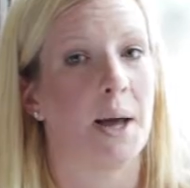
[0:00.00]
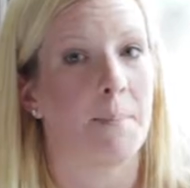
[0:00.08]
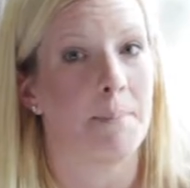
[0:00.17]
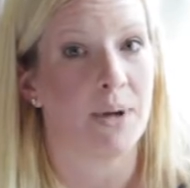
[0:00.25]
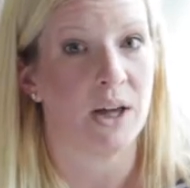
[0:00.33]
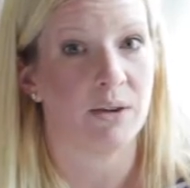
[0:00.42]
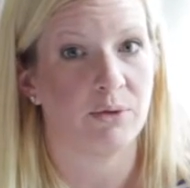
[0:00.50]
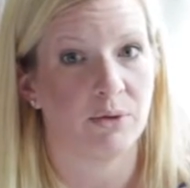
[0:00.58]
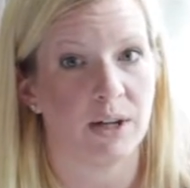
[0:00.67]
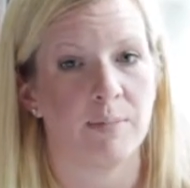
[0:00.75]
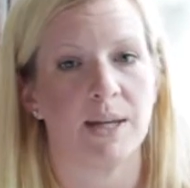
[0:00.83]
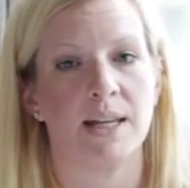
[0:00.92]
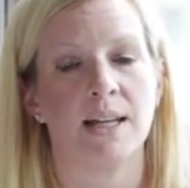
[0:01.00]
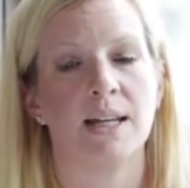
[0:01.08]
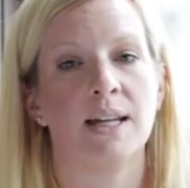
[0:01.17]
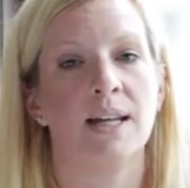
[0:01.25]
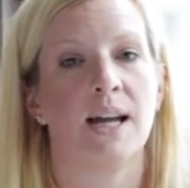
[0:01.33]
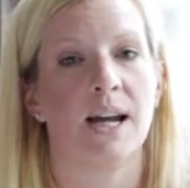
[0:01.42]
a big freebie,
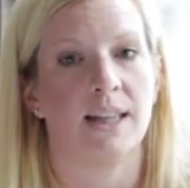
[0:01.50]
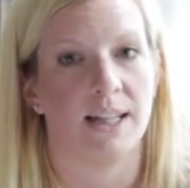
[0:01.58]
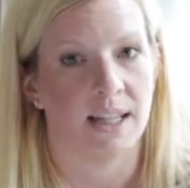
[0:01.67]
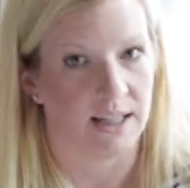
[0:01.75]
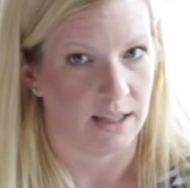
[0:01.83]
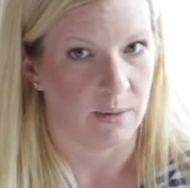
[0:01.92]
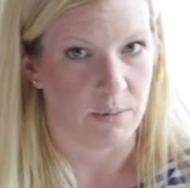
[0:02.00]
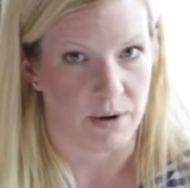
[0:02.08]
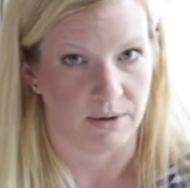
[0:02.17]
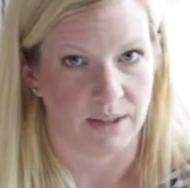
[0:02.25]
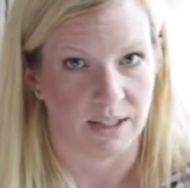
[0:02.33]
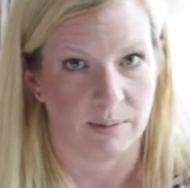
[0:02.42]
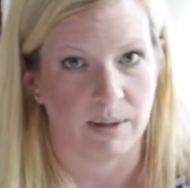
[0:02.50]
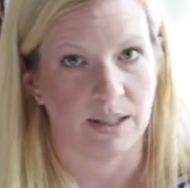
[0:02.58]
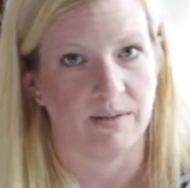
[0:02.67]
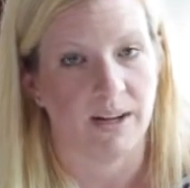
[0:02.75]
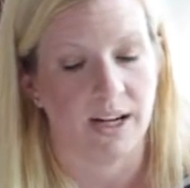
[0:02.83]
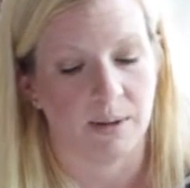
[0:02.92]
and then the most
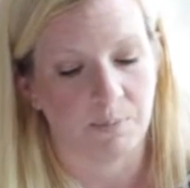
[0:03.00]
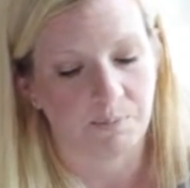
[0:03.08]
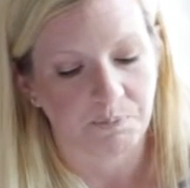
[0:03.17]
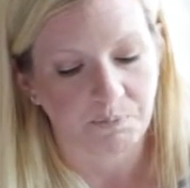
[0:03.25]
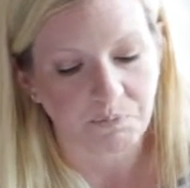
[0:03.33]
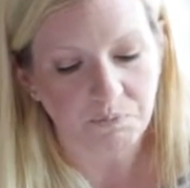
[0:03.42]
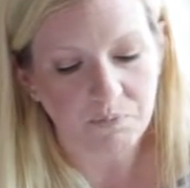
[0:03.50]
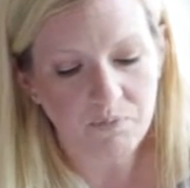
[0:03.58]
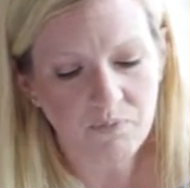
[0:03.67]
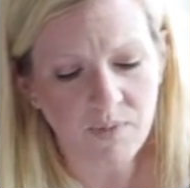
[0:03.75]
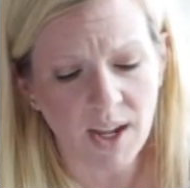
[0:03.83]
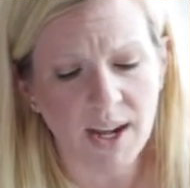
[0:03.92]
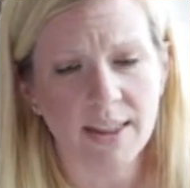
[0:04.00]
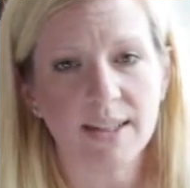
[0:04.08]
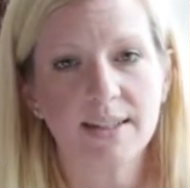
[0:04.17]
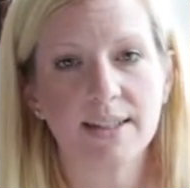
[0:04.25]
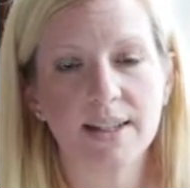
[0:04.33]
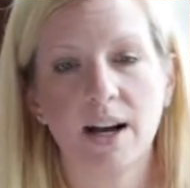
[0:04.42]
expensive item. And
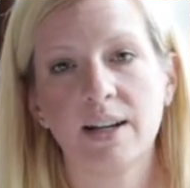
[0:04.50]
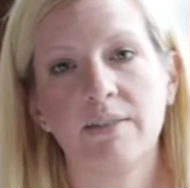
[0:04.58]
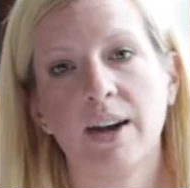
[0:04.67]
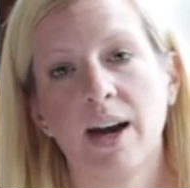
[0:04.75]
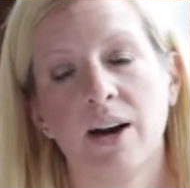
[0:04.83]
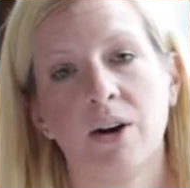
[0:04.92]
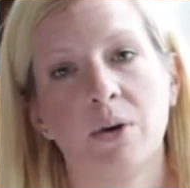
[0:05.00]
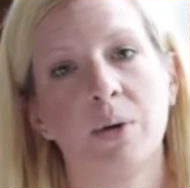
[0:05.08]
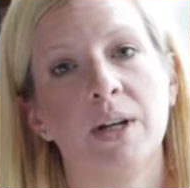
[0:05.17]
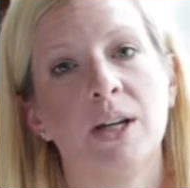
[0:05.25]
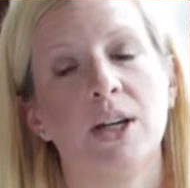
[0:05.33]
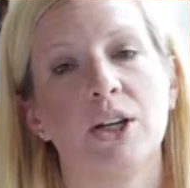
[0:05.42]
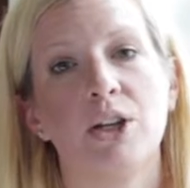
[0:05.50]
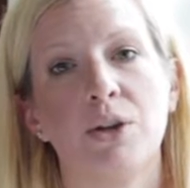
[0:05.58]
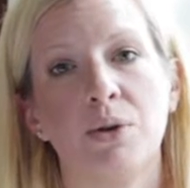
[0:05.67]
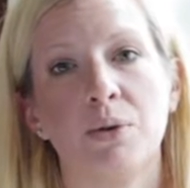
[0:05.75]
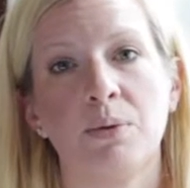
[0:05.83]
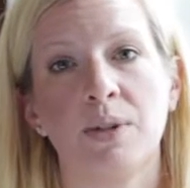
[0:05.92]
this is kind of how
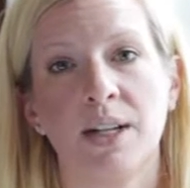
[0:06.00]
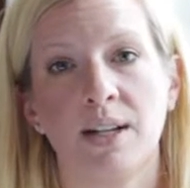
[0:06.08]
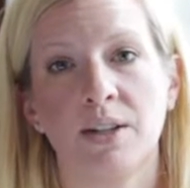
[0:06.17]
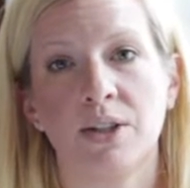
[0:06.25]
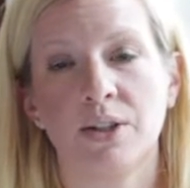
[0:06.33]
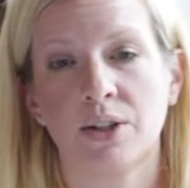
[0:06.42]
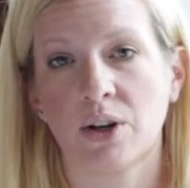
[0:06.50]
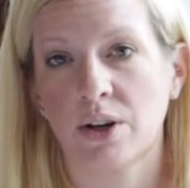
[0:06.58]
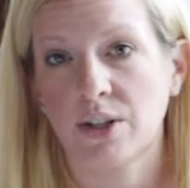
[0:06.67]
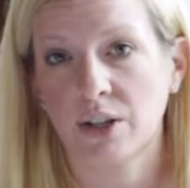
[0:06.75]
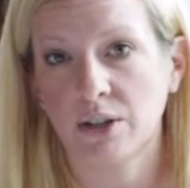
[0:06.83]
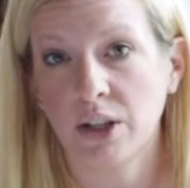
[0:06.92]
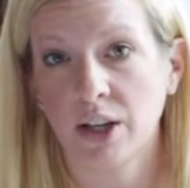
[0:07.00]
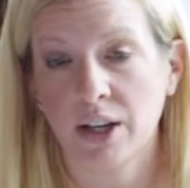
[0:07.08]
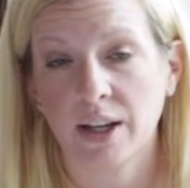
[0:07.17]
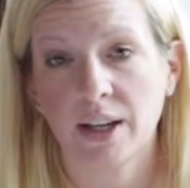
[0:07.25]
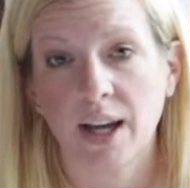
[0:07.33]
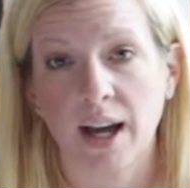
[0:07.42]
you need to start to
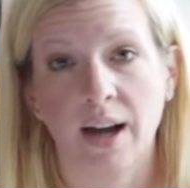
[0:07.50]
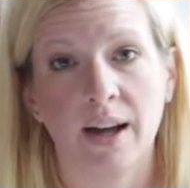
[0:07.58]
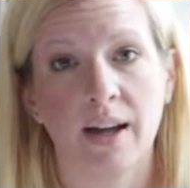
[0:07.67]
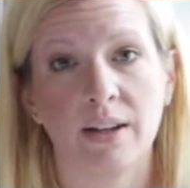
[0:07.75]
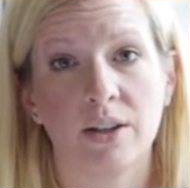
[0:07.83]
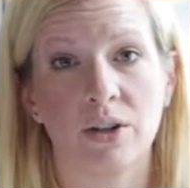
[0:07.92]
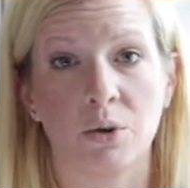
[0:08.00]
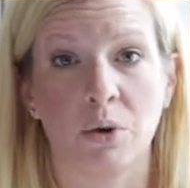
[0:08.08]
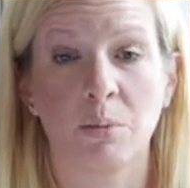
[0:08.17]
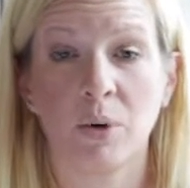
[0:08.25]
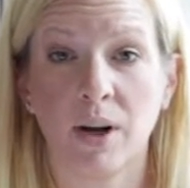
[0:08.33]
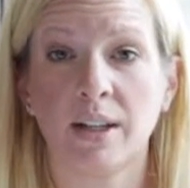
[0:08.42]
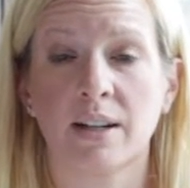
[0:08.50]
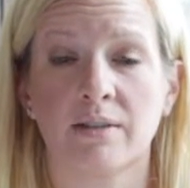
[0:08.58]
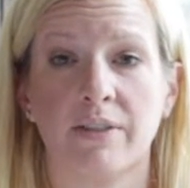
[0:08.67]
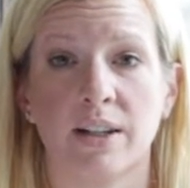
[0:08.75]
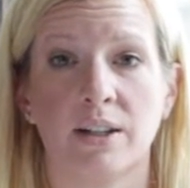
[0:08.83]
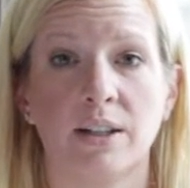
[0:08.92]
look at your product
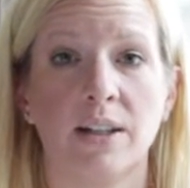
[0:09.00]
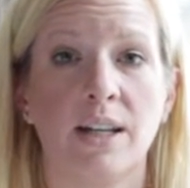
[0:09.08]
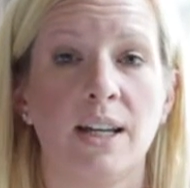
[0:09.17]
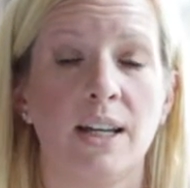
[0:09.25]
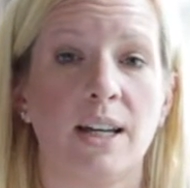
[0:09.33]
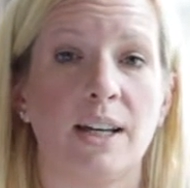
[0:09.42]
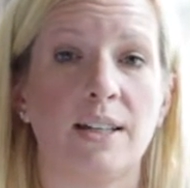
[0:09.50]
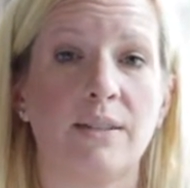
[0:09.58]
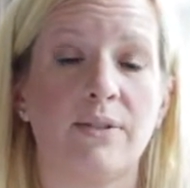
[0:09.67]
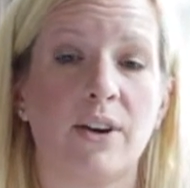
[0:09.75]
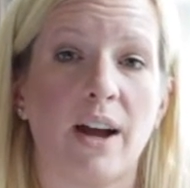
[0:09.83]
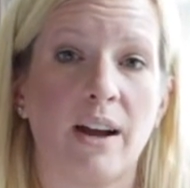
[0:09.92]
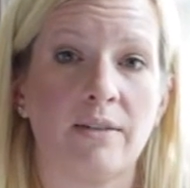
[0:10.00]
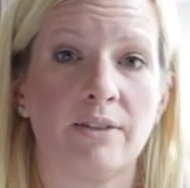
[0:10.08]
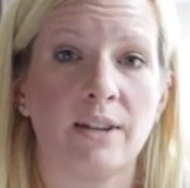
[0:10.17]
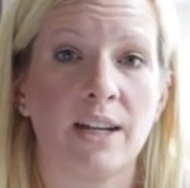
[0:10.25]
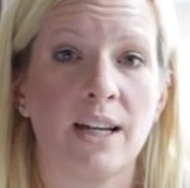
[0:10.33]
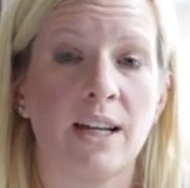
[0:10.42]
funnel, is for
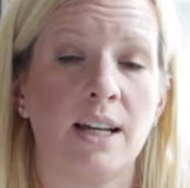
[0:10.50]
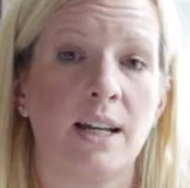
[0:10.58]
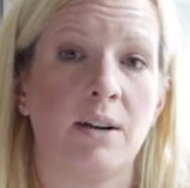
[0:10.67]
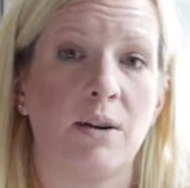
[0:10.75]
every